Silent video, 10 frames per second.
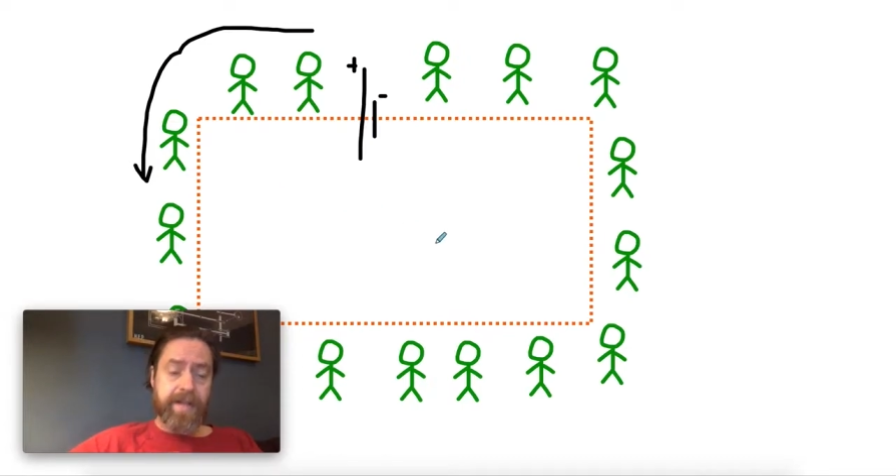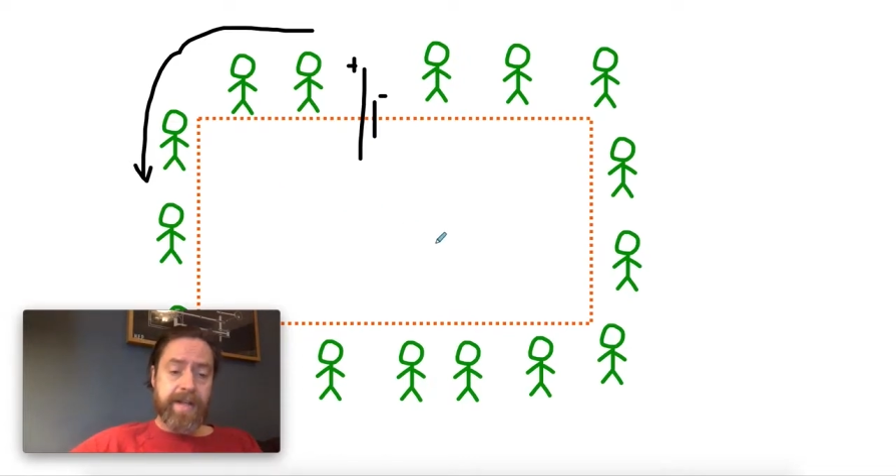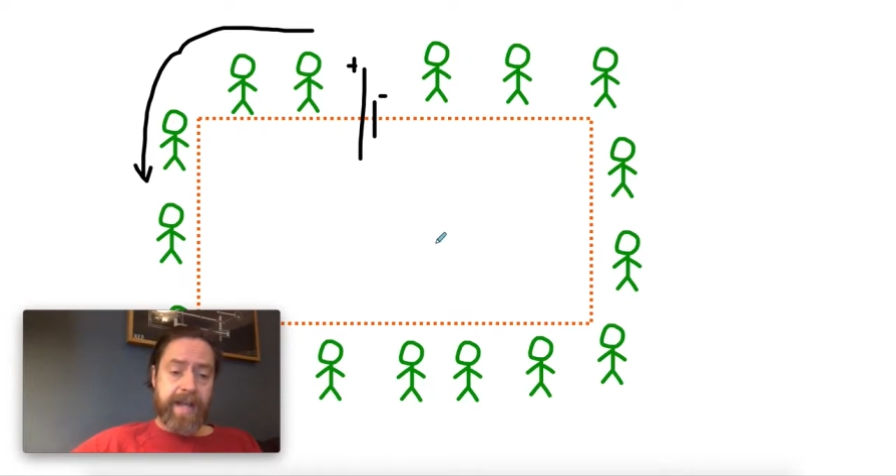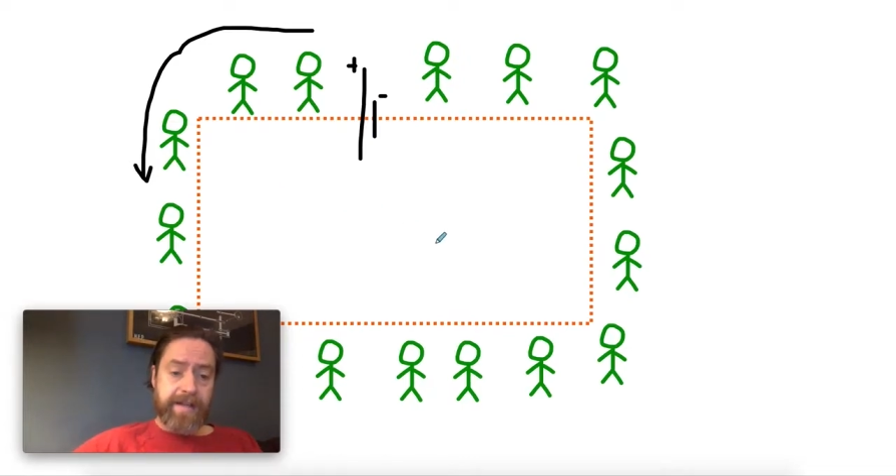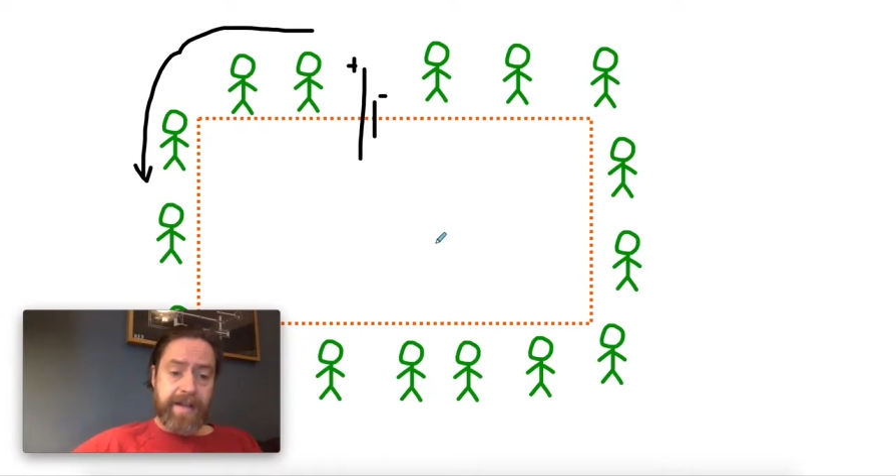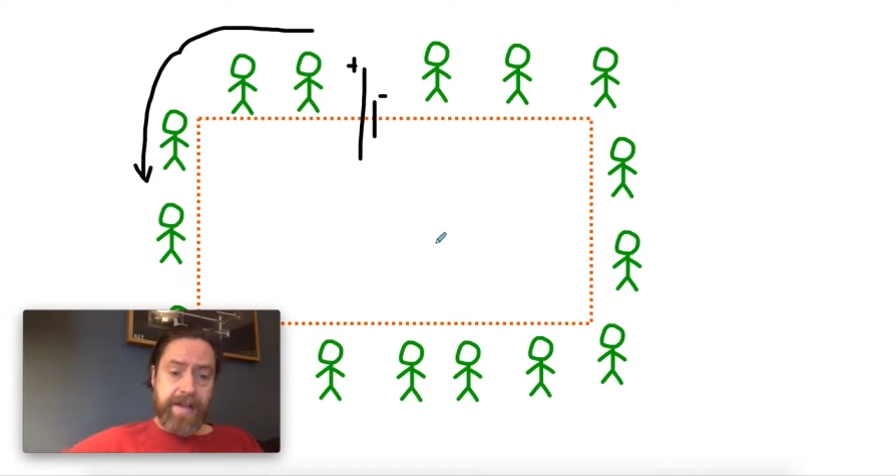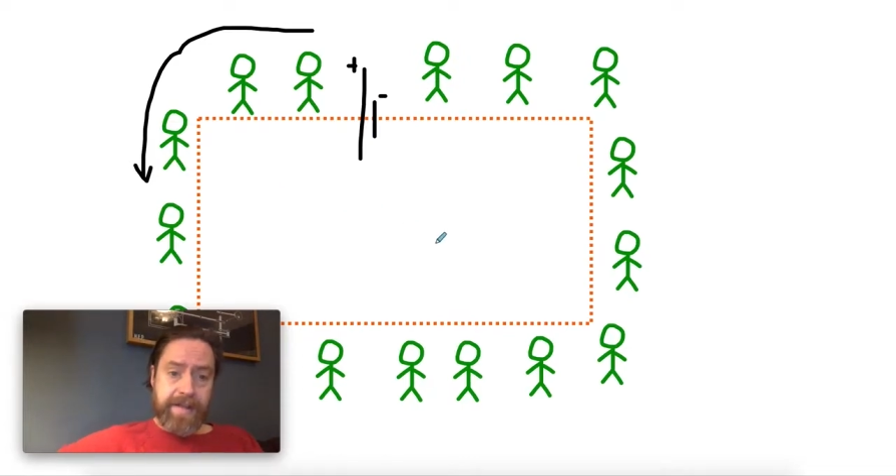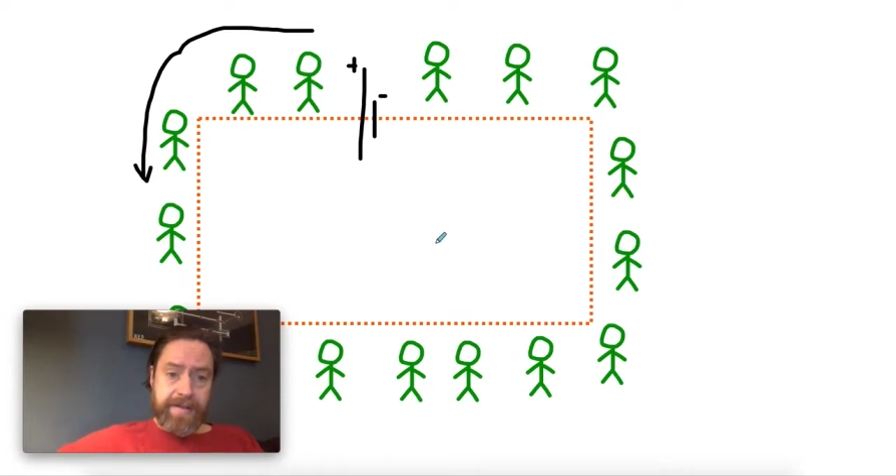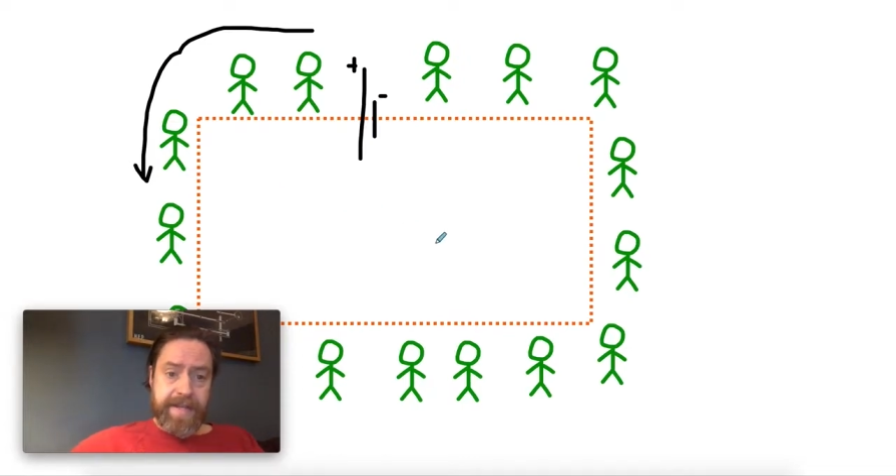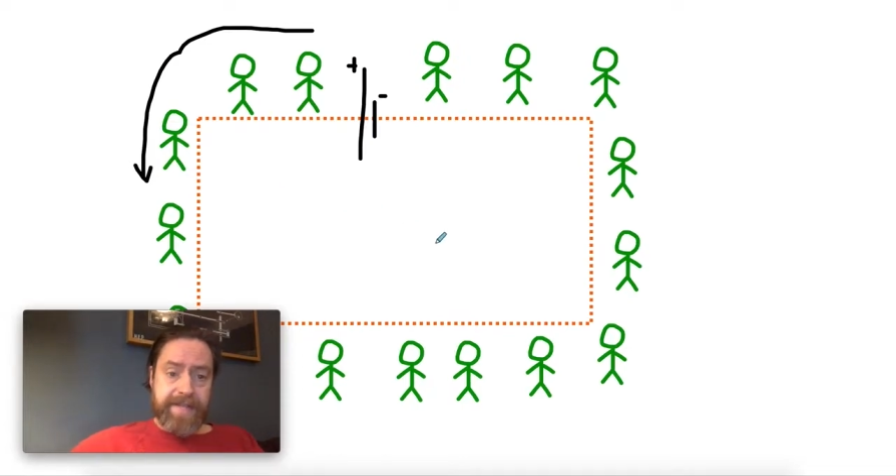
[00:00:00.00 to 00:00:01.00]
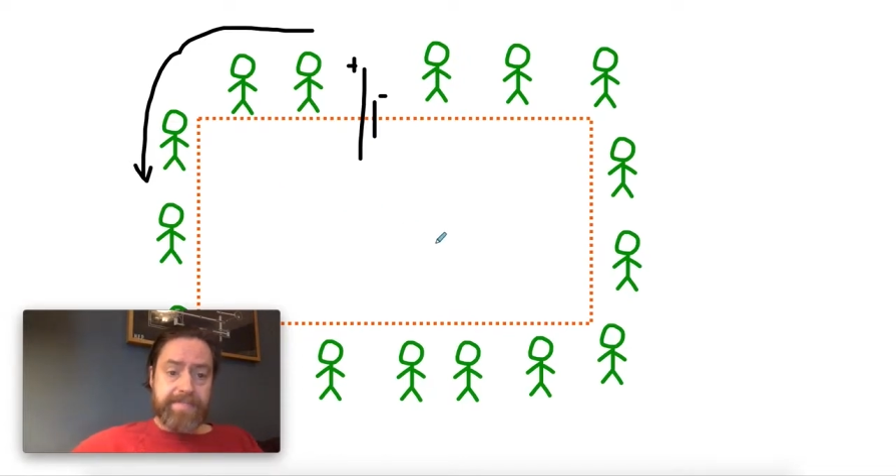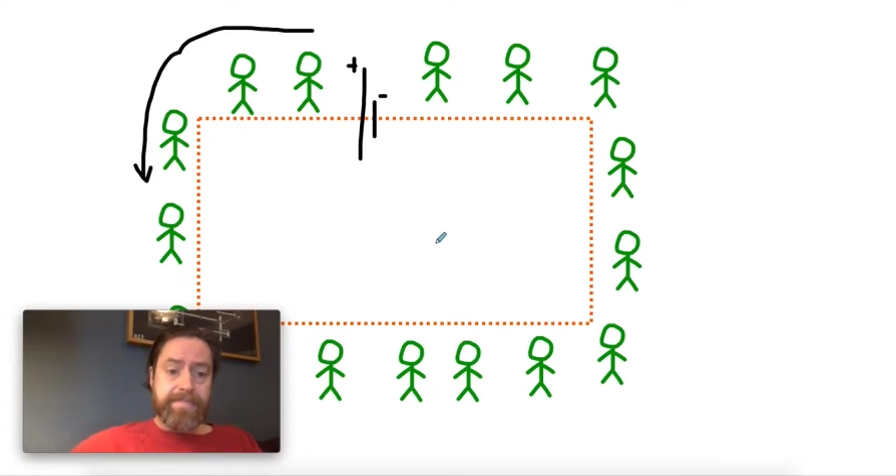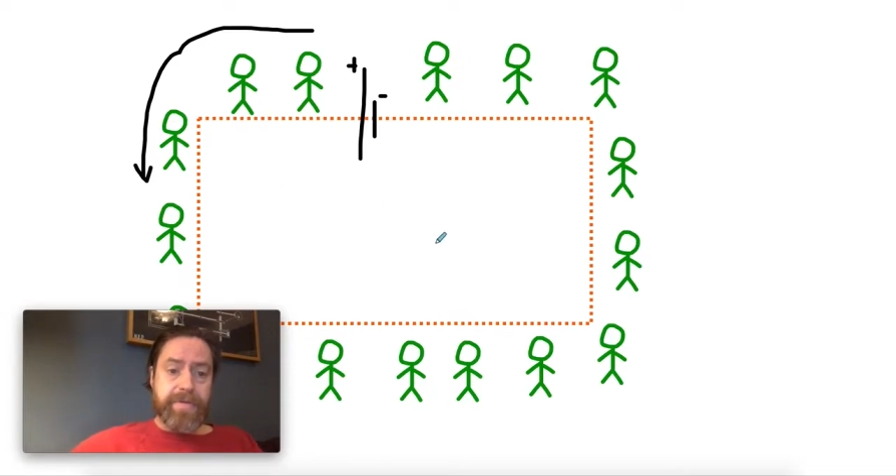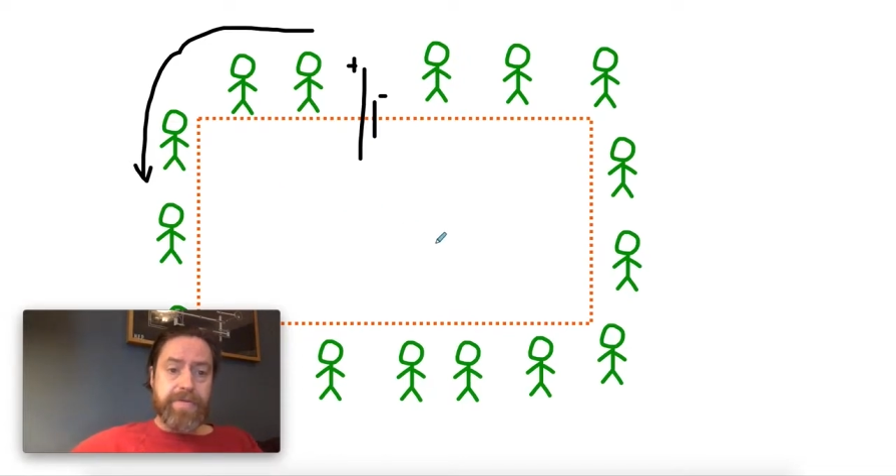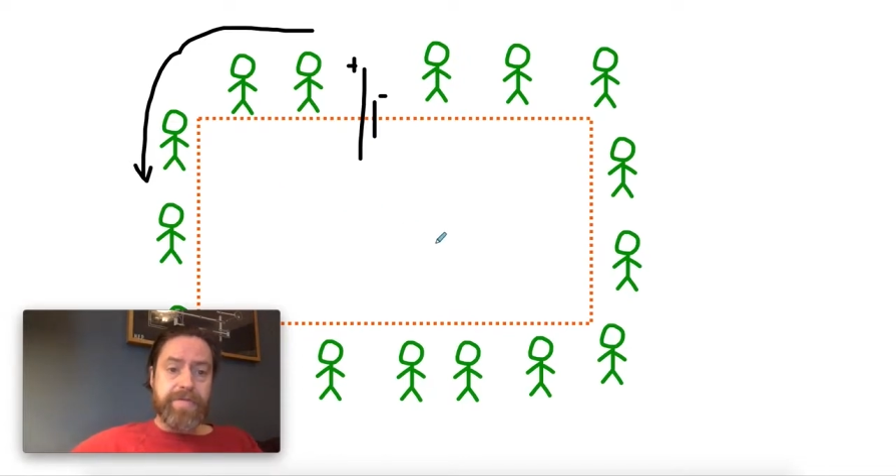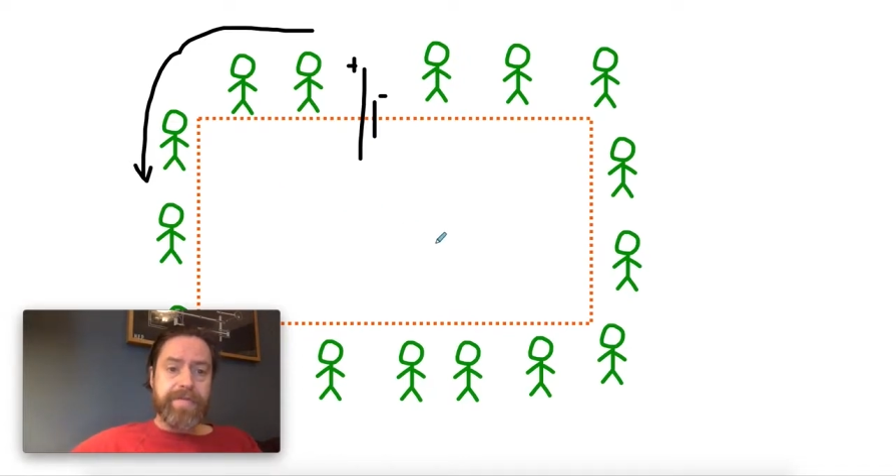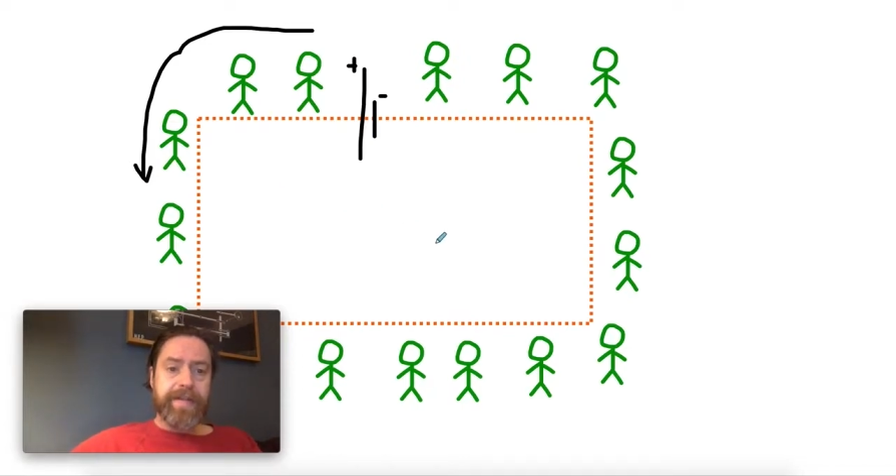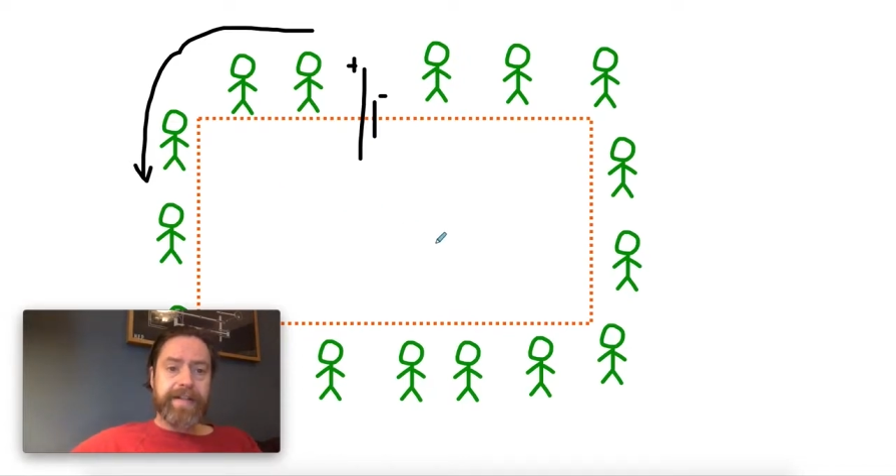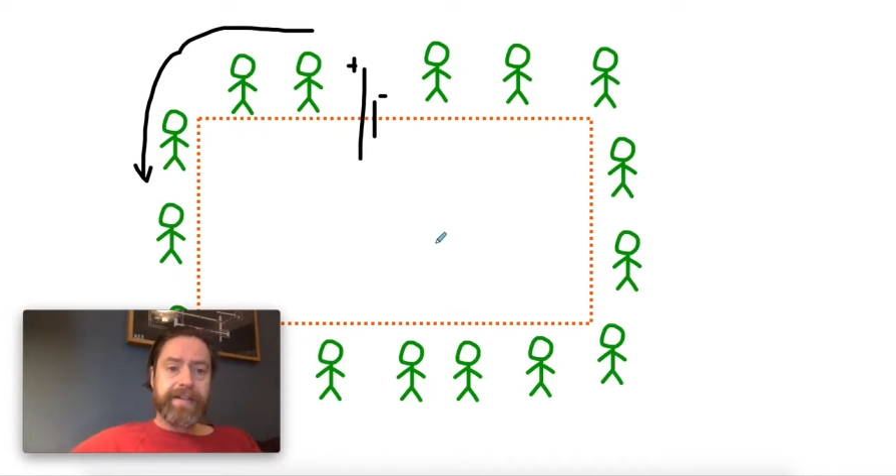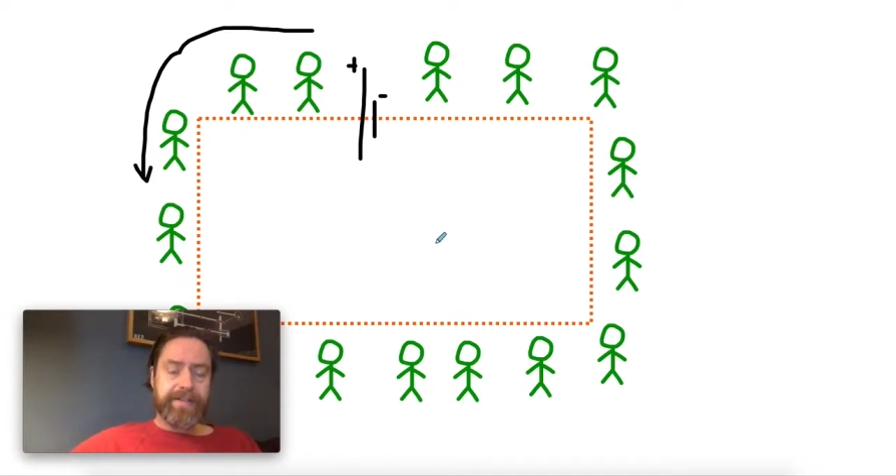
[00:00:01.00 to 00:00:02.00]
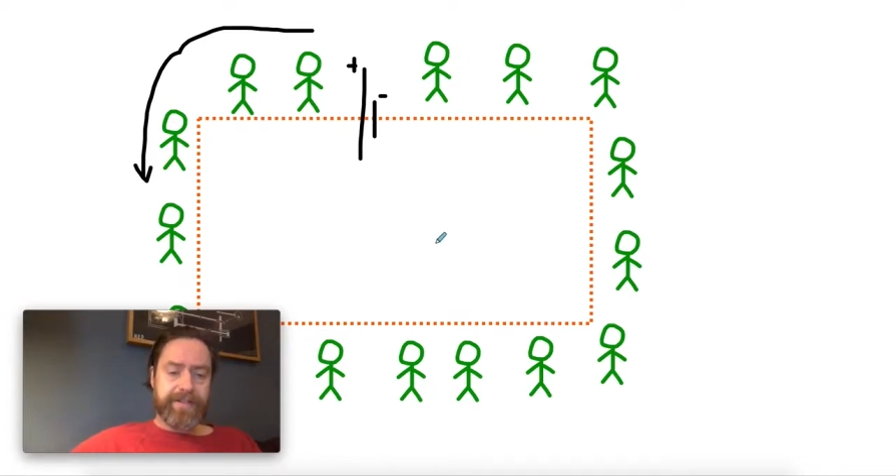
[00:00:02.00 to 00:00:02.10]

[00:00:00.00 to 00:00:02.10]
And these moving